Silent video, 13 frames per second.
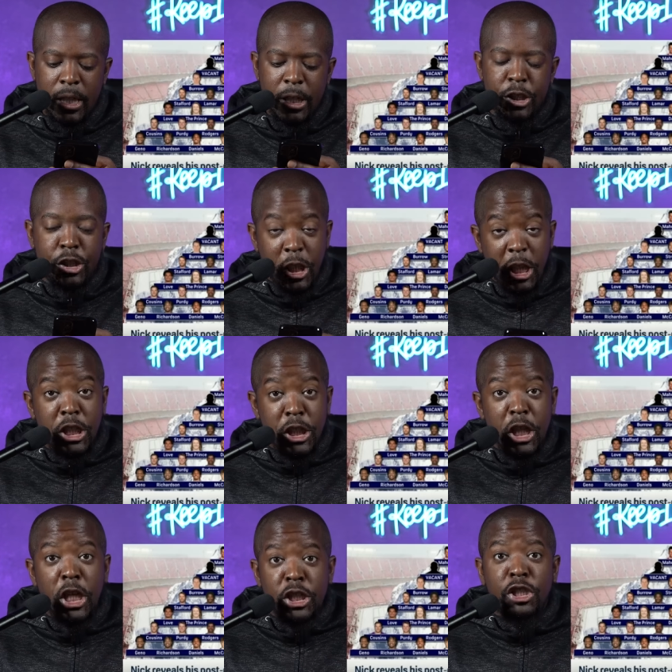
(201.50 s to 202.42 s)

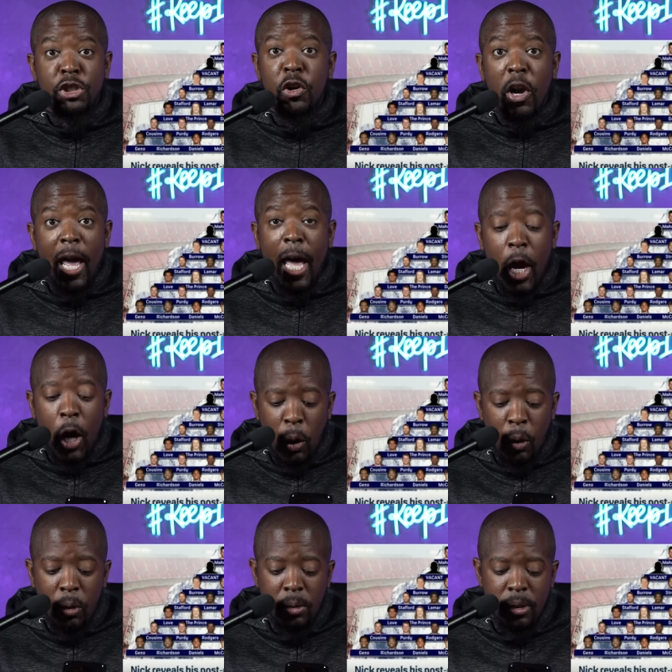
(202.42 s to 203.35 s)
CJ
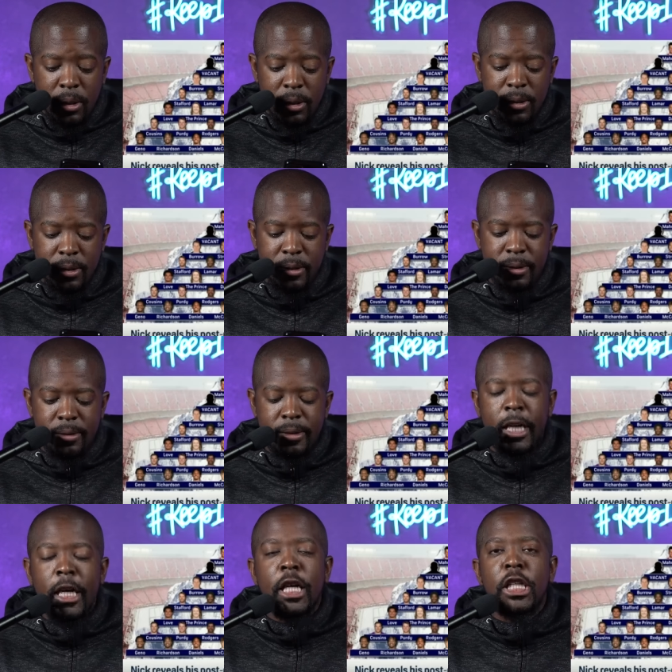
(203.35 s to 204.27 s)
Stroud,
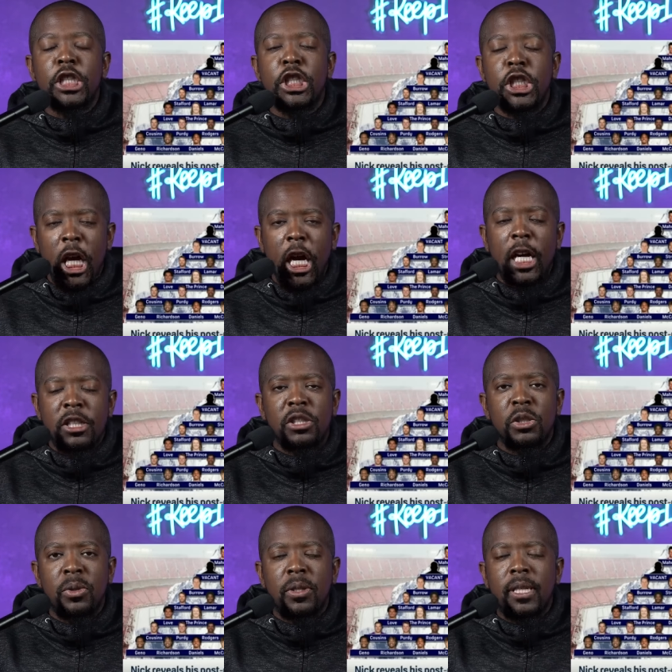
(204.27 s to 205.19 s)
and
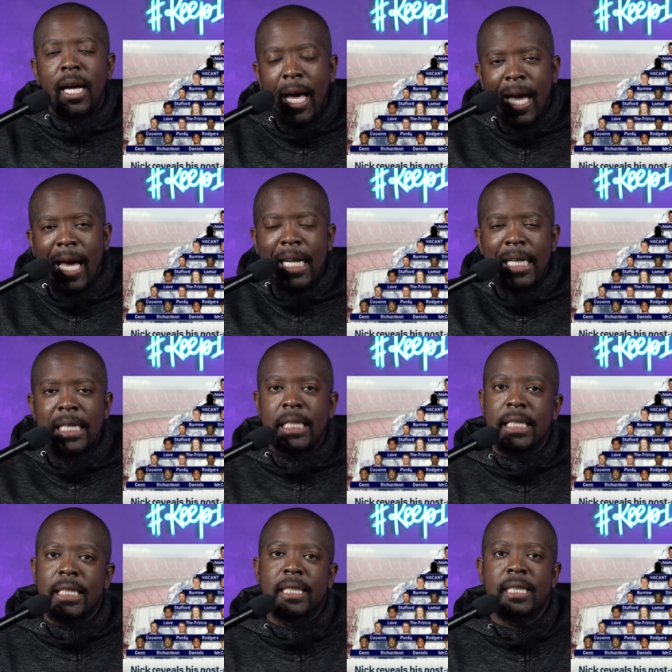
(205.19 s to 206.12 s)
Joshua
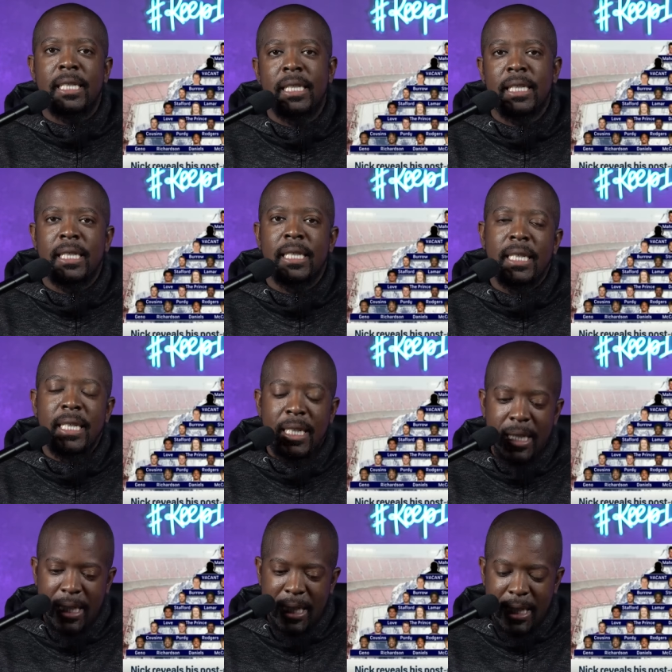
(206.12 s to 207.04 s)
Allen.
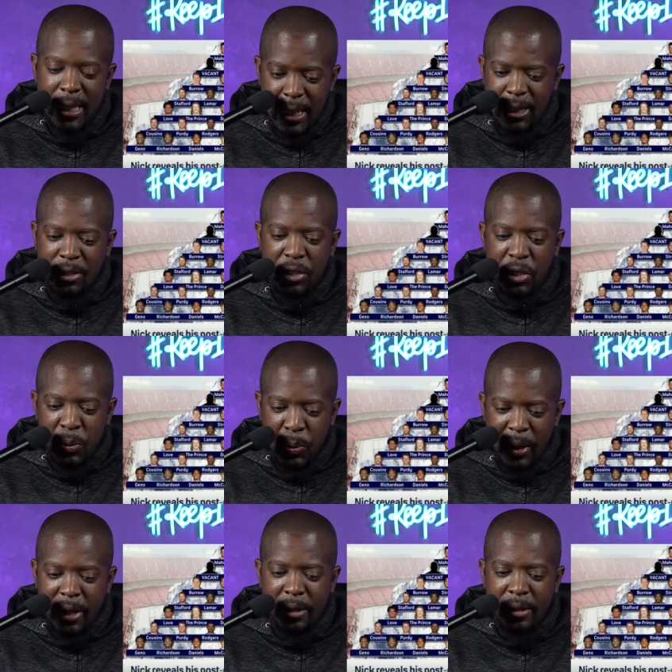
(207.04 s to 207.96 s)
And this is
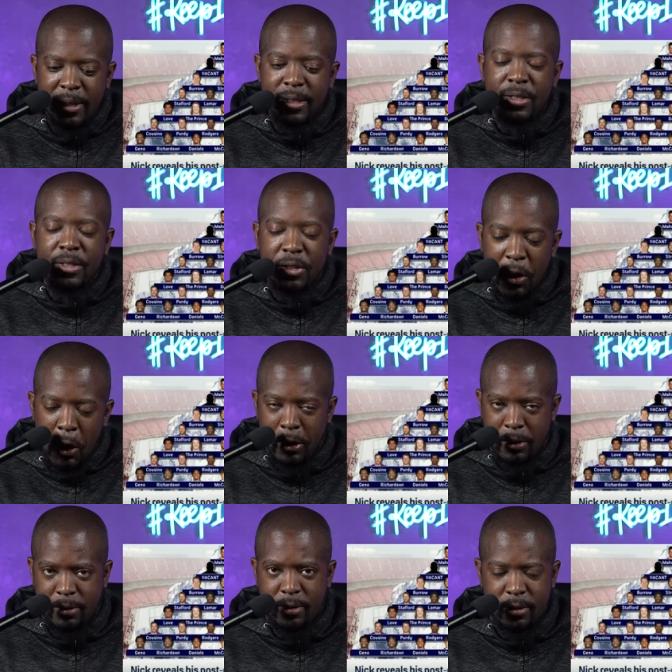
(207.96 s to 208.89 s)
where it
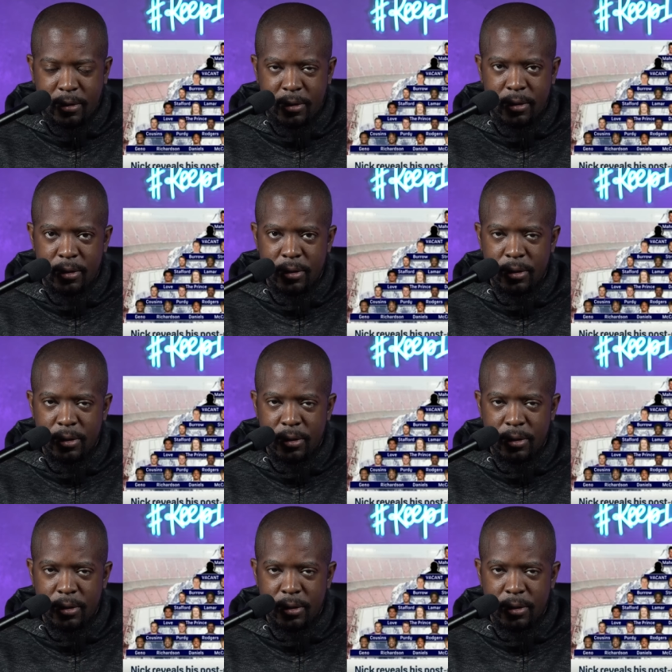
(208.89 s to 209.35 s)
starts.